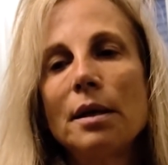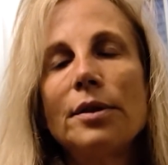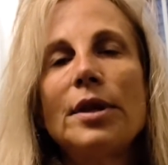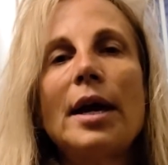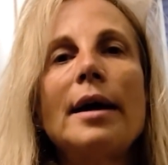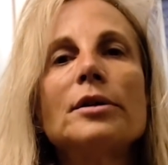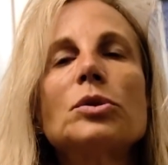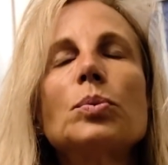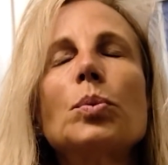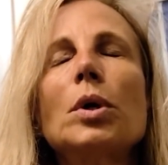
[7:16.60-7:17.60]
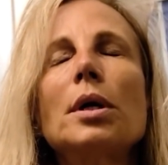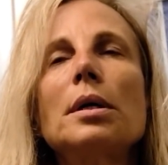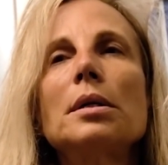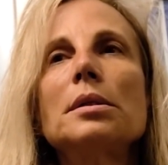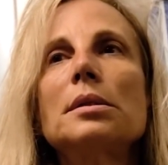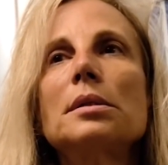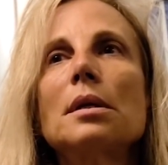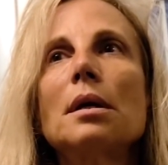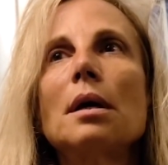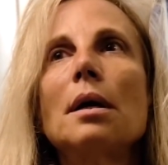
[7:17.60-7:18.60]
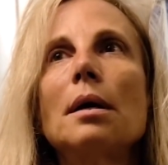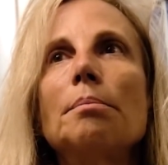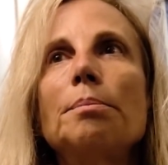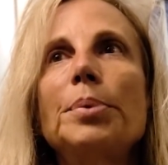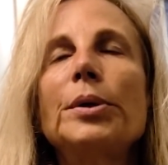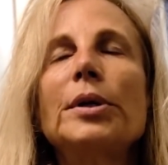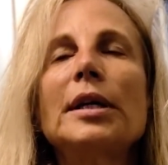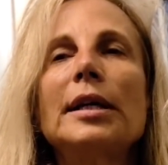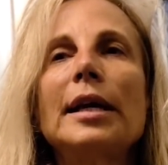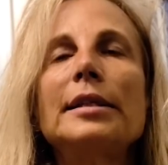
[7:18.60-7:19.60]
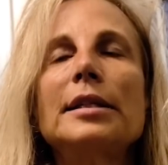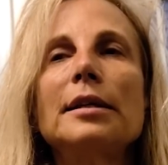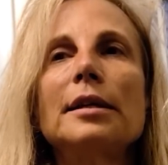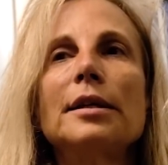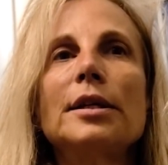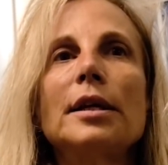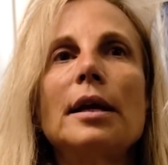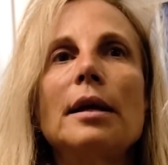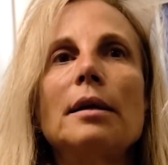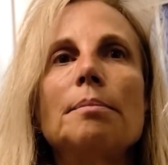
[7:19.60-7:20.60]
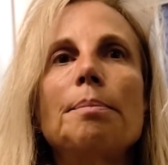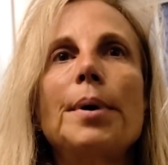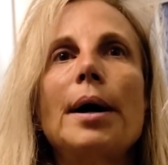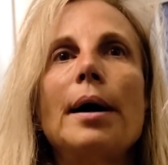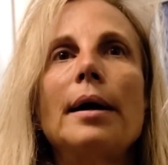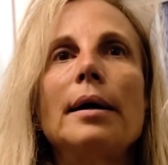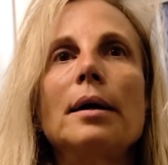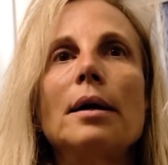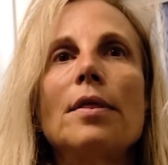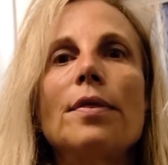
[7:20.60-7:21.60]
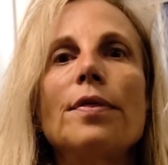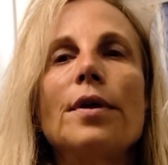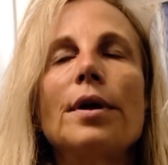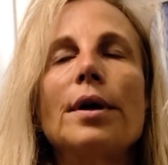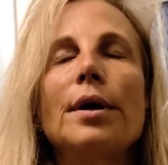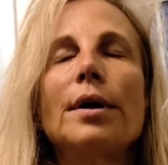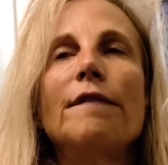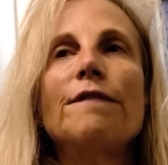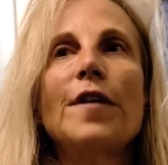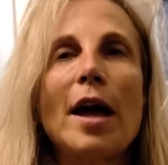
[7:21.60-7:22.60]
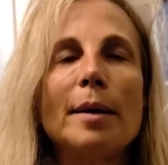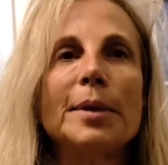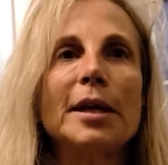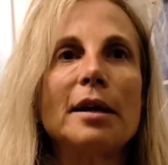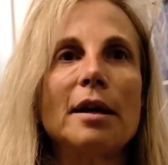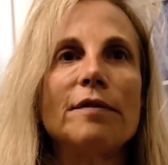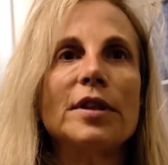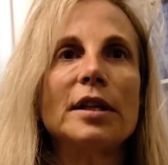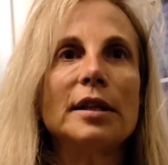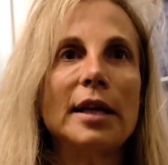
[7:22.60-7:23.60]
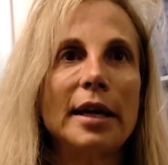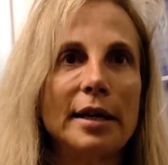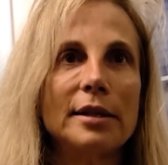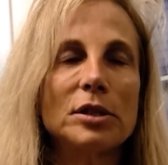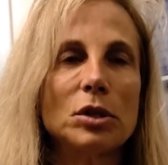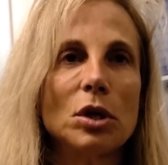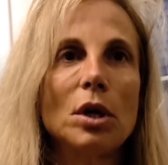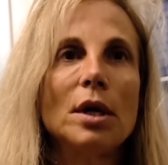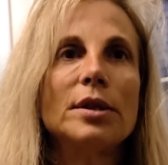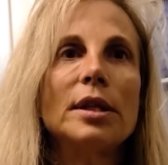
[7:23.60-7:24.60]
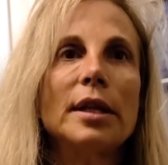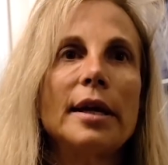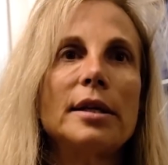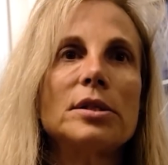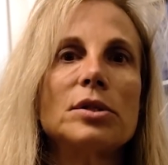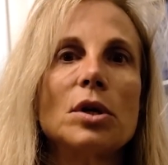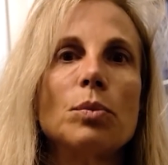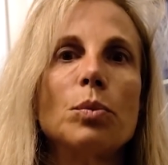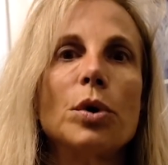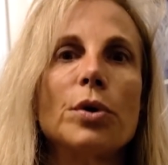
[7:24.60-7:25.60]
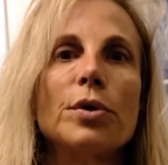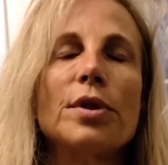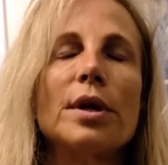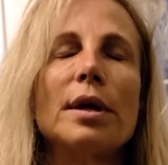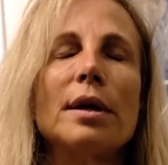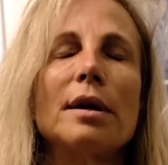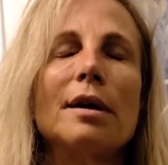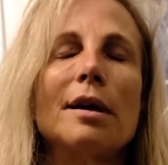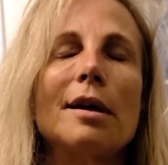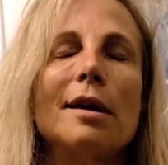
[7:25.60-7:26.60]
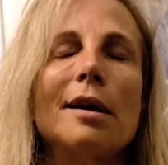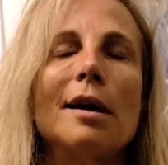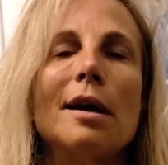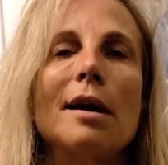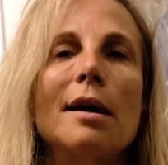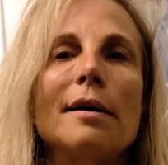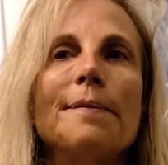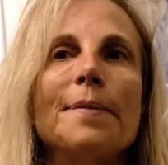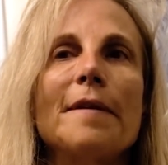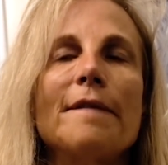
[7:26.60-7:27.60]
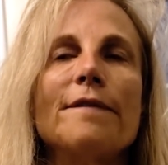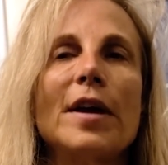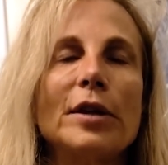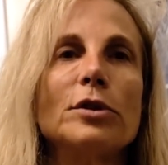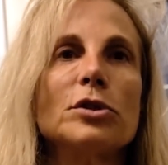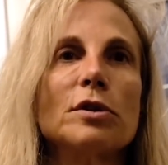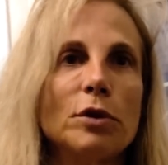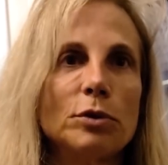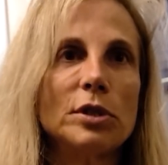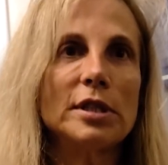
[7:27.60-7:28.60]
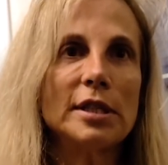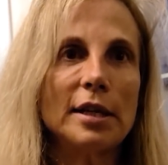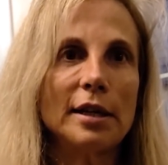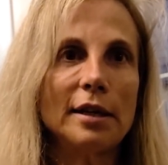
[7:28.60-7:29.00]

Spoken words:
the house was built in 1898 by the family of the Lakes. The Lakes were the founders of Ocean City.